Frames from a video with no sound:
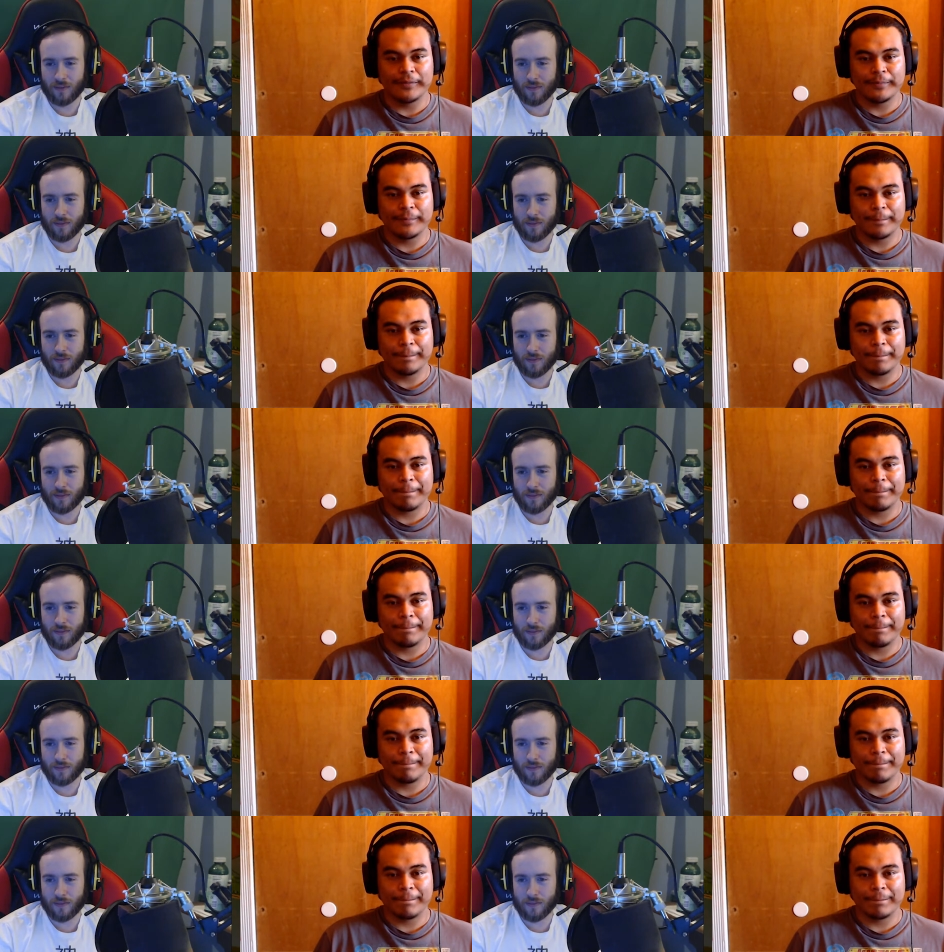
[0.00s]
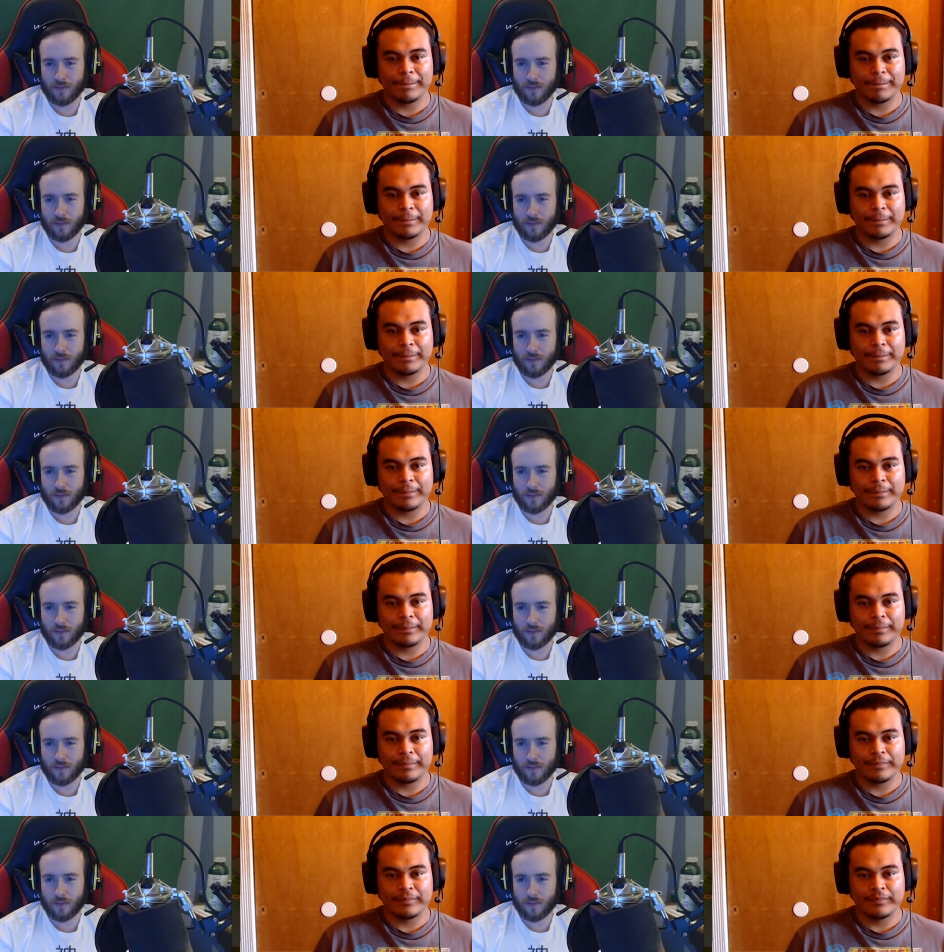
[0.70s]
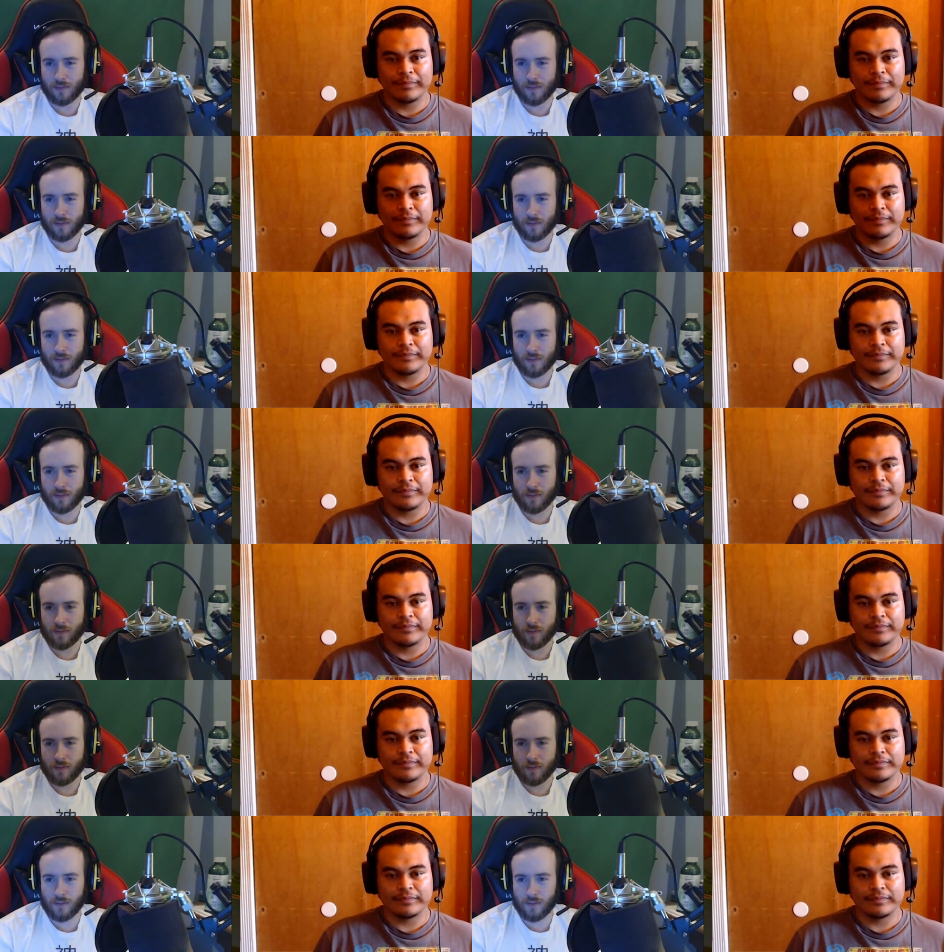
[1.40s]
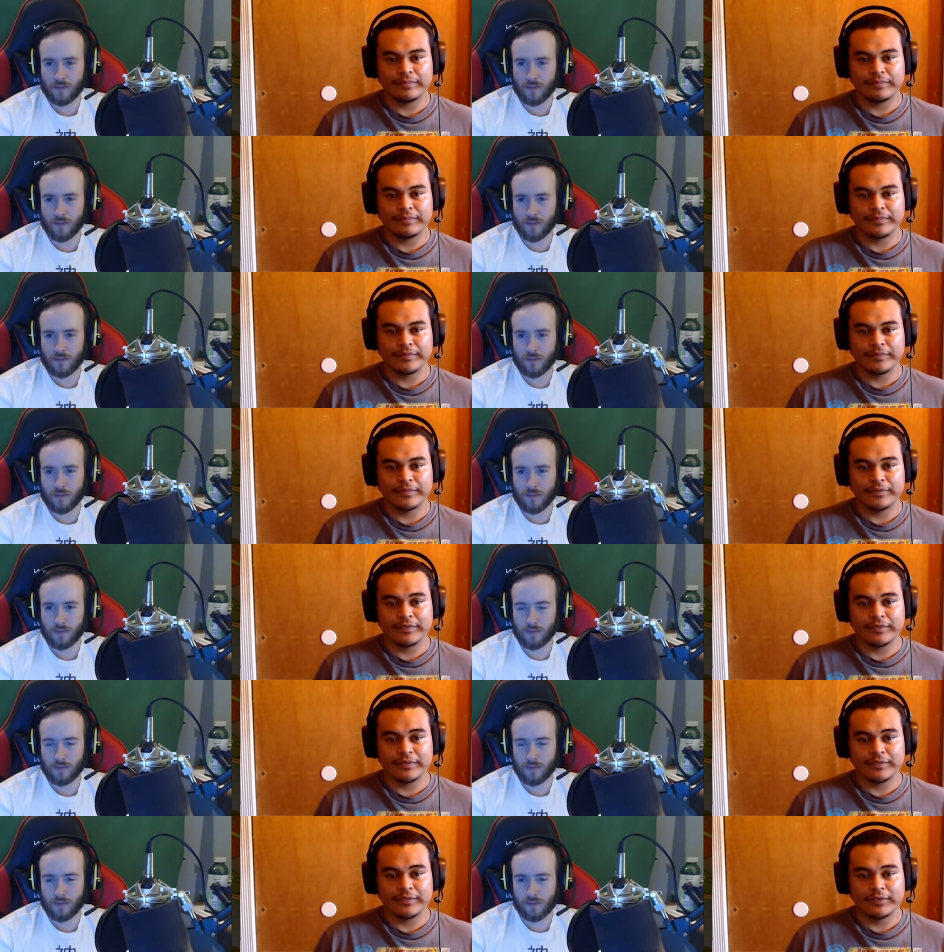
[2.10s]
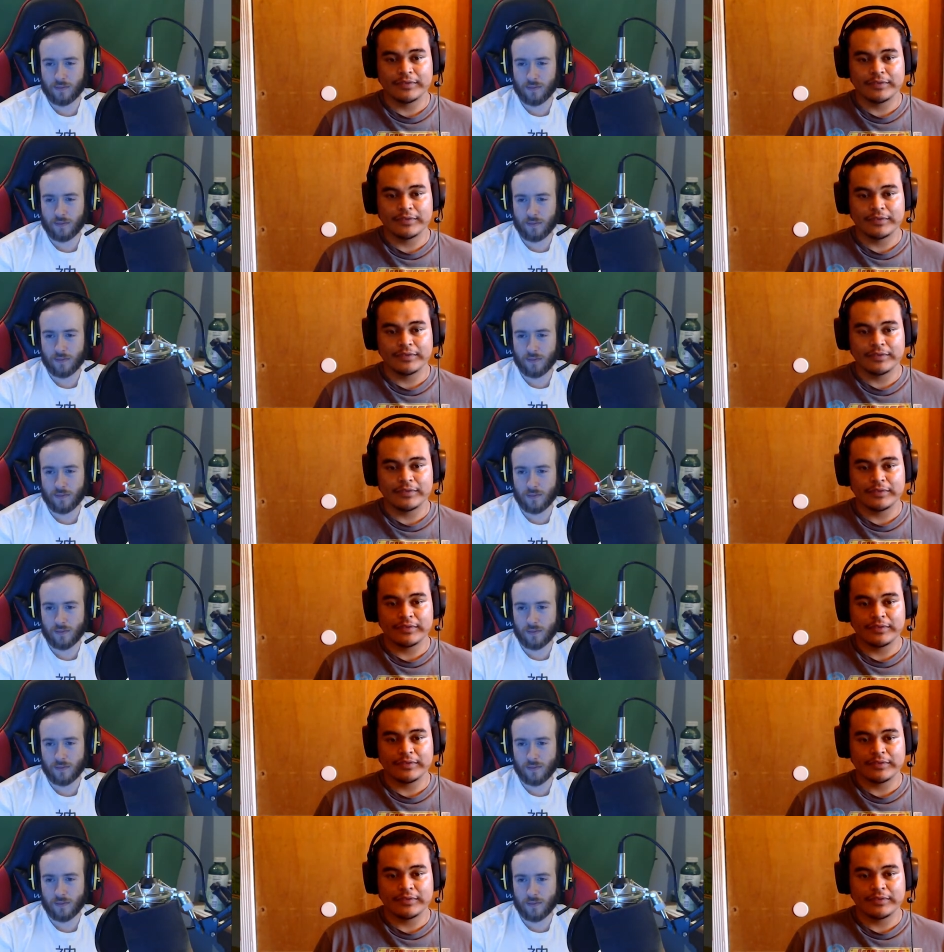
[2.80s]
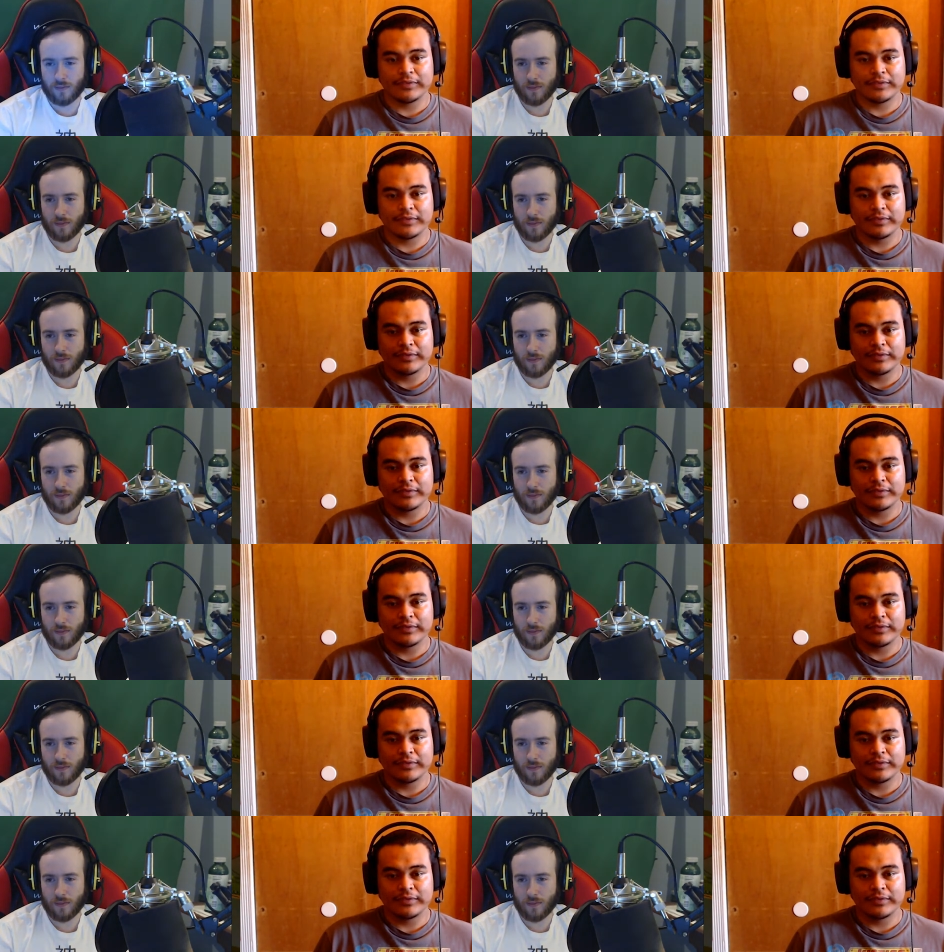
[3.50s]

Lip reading: [no speech]